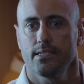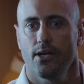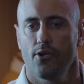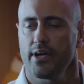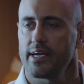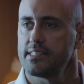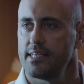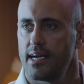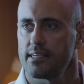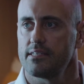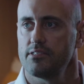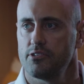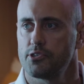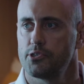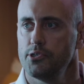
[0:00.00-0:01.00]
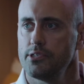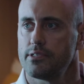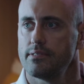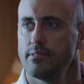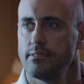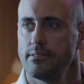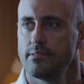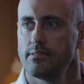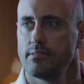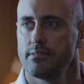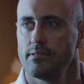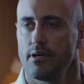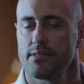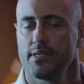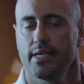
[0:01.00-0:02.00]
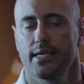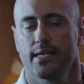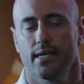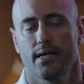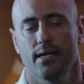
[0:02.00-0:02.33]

No, I reckon tactics is good. I think